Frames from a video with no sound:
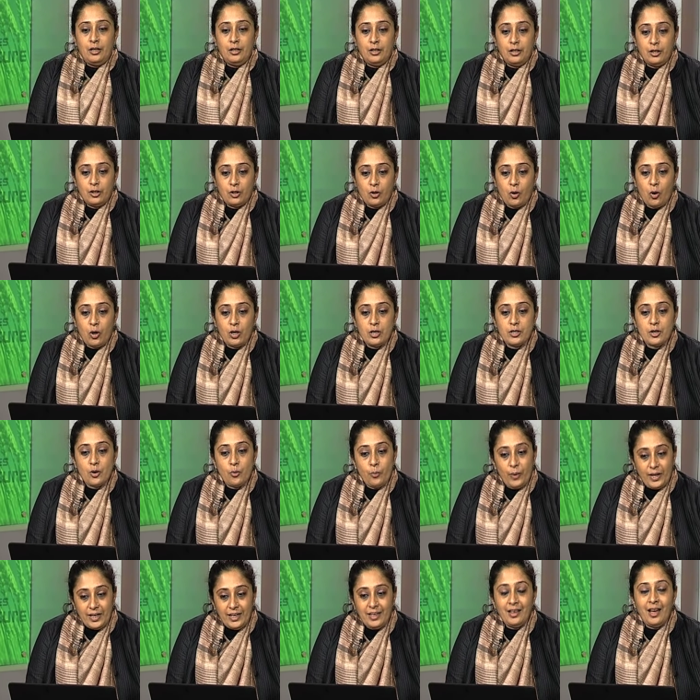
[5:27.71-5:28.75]
uh, called
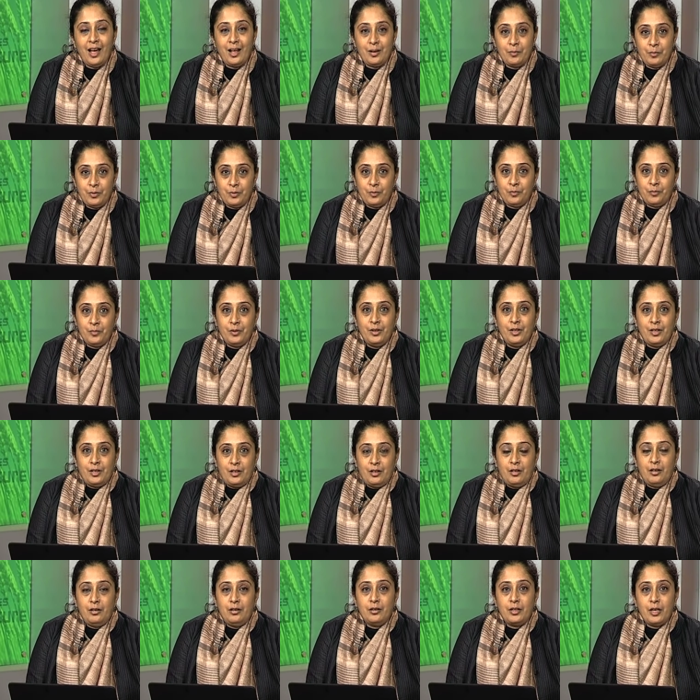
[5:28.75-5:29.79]
Wedding Album,
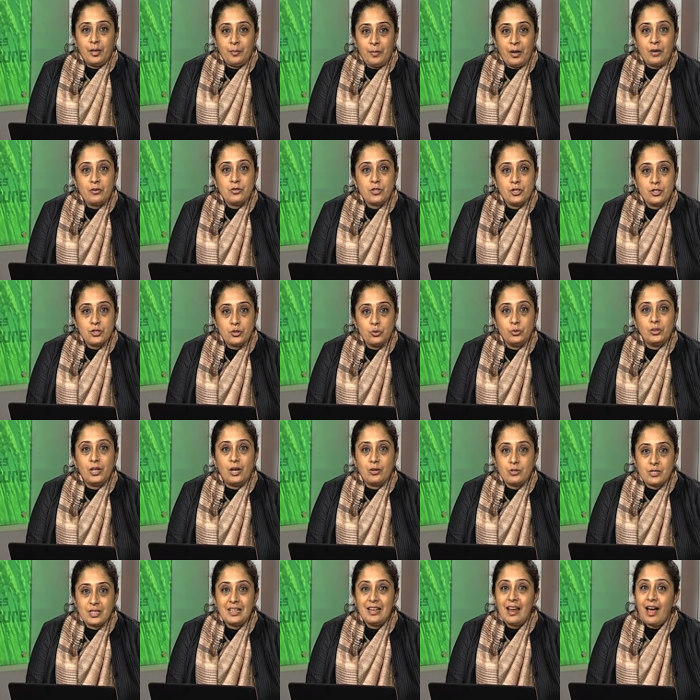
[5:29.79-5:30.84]
uh, came out in
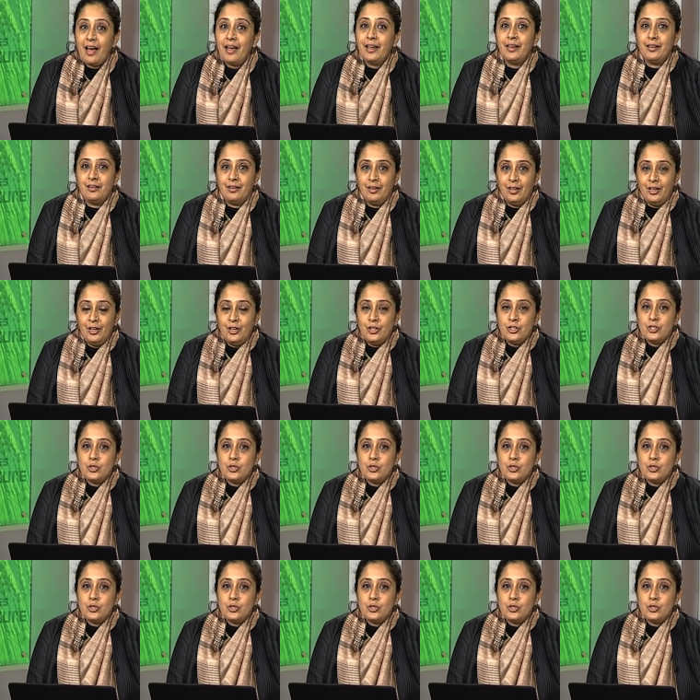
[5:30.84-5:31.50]
2009.